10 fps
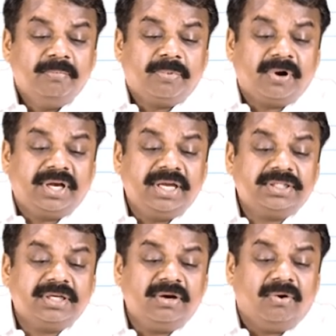
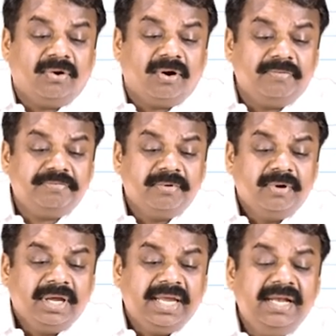Protection of
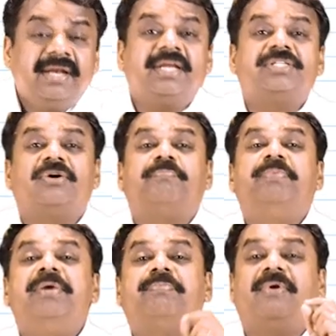interests of
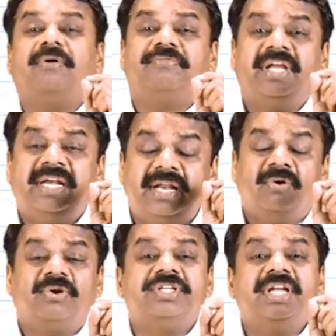people of Indian
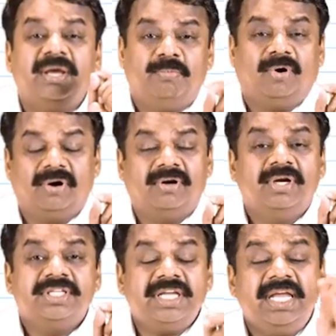origin abroad.
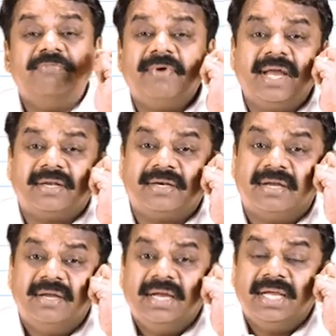See, in fact,
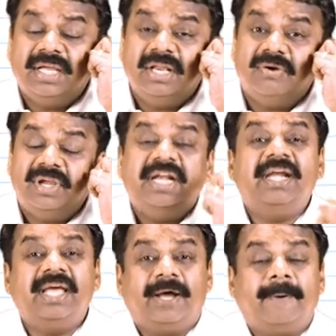
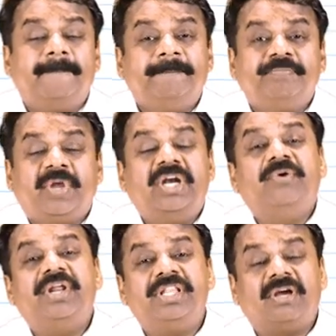India
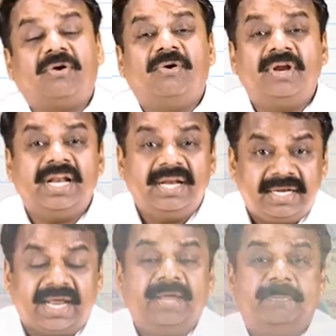during the colonial
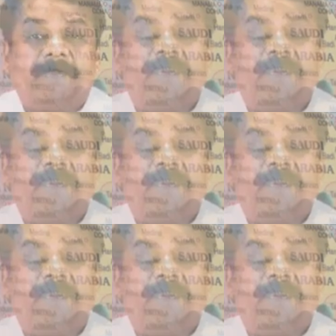time,